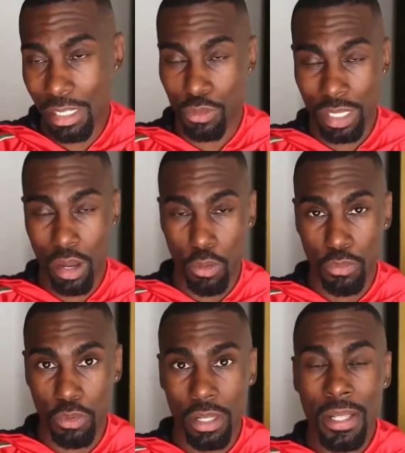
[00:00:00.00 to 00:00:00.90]
I'm still really
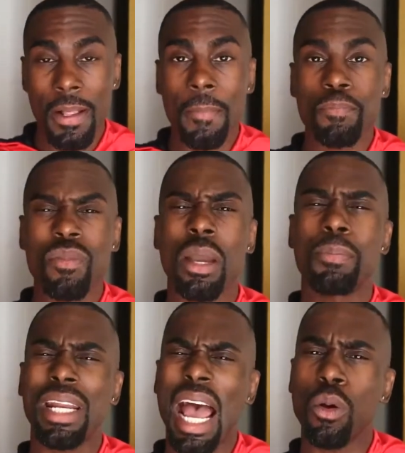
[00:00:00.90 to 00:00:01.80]
hopeful.
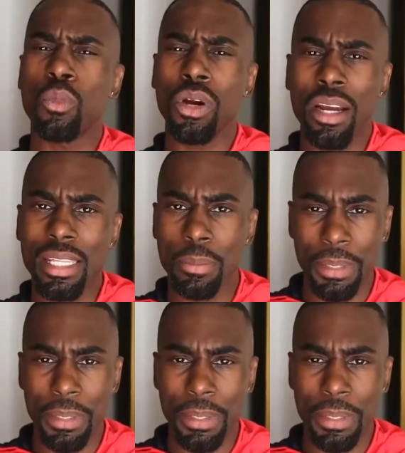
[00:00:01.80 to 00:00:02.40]
But I worry